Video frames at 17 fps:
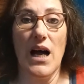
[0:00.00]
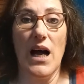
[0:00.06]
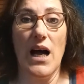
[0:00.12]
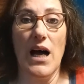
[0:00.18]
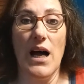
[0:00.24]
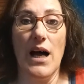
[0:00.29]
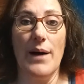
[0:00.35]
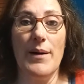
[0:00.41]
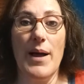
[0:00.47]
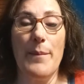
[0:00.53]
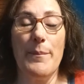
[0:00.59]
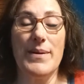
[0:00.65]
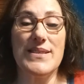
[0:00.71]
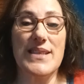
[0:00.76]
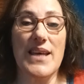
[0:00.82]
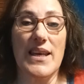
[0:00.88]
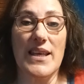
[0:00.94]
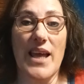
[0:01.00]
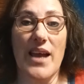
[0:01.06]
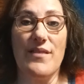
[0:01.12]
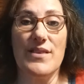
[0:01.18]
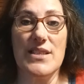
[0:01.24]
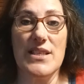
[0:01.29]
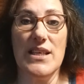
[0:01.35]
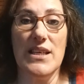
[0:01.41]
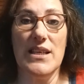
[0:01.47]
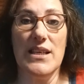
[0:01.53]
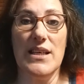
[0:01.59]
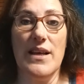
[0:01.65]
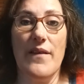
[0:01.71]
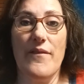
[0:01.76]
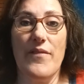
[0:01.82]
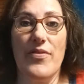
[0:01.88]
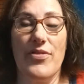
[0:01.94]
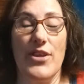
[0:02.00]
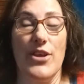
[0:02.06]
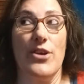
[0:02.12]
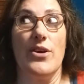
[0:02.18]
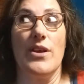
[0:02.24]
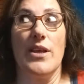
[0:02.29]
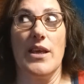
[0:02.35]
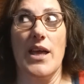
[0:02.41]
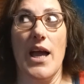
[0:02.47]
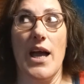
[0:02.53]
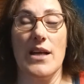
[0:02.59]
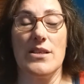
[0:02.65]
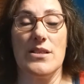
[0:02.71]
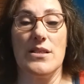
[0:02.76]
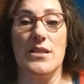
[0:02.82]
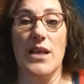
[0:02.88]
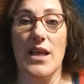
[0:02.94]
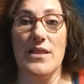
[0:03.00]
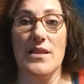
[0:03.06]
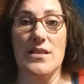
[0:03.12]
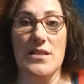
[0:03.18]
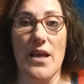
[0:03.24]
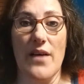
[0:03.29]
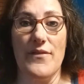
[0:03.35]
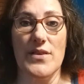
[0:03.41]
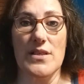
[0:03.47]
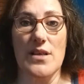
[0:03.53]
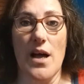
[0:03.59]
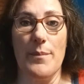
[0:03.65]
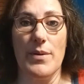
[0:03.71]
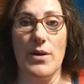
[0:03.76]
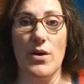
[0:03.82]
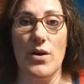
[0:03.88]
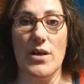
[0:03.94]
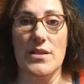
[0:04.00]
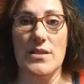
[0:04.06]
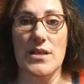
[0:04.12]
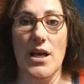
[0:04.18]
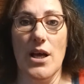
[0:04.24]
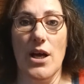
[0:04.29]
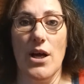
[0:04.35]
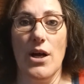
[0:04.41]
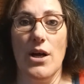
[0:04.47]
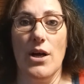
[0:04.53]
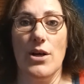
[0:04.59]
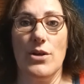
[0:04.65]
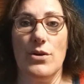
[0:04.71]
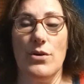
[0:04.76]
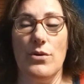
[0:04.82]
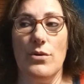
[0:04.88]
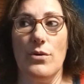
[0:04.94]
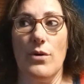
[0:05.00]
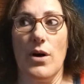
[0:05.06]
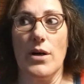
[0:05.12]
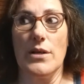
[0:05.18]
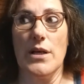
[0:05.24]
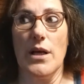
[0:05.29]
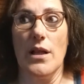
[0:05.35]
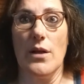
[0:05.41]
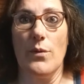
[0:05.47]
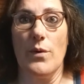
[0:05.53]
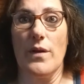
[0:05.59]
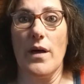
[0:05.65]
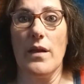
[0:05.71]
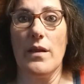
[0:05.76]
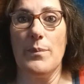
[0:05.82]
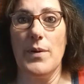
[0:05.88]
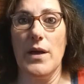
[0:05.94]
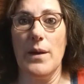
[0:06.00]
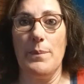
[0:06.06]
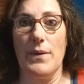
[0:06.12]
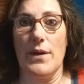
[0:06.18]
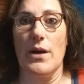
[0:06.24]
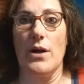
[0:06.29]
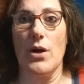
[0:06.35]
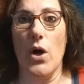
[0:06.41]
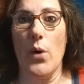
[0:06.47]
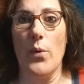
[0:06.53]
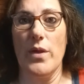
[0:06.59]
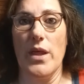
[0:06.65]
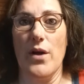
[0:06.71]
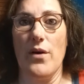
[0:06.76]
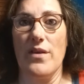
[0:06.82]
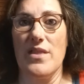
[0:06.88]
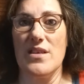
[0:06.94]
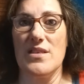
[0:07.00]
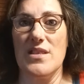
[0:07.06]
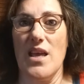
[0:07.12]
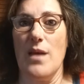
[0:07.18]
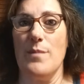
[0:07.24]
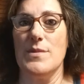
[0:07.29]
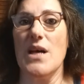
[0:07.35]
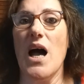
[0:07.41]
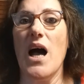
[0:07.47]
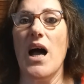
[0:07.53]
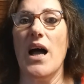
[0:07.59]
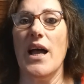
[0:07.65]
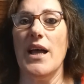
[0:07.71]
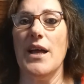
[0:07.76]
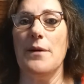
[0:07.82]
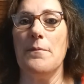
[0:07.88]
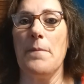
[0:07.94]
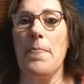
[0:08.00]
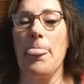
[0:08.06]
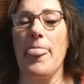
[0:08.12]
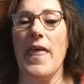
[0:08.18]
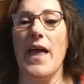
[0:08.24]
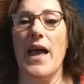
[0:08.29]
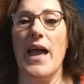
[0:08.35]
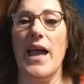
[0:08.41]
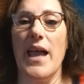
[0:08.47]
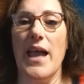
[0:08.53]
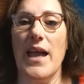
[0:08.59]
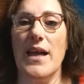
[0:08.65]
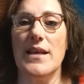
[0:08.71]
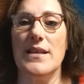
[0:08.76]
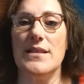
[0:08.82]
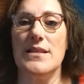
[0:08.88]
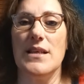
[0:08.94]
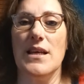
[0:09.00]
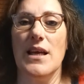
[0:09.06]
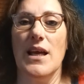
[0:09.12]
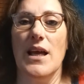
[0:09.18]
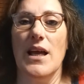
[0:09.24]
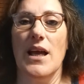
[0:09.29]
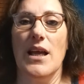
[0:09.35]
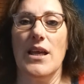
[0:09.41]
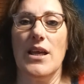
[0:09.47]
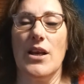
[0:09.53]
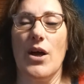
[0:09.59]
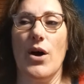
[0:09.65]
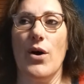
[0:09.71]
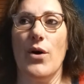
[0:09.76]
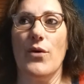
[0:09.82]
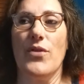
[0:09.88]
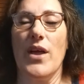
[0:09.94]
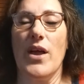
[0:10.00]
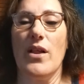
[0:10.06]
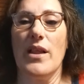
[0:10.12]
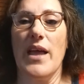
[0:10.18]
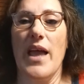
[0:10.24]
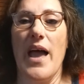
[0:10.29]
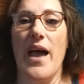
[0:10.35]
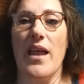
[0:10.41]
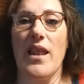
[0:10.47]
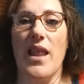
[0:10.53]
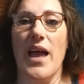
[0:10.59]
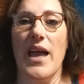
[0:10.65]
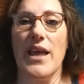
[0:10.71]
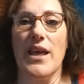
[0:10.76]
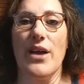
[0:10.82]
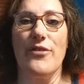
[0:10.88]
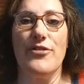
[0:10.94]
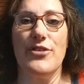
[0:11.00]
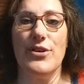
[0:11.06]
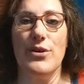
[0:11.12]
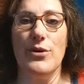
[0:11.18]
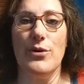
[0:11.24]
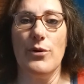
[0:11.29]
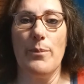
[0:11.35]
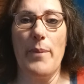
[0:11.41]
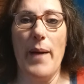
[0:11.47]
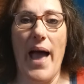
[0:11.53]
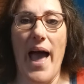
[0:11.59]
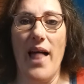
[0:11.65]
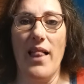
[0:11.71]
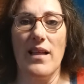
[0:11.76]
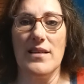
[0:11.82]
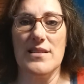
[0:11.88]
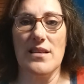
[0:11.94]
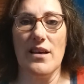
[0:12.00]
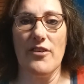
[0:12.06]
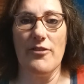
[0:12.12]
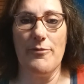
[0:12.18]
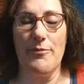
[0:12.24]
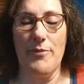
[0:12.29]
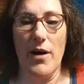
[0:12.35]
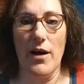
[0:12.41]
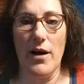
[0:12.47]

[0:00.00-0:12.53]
But it's not a guarantee that you're going to get the stuff in time, because you are dealing with other people that are going there at the same time. And, you know, they only had like a few pallets of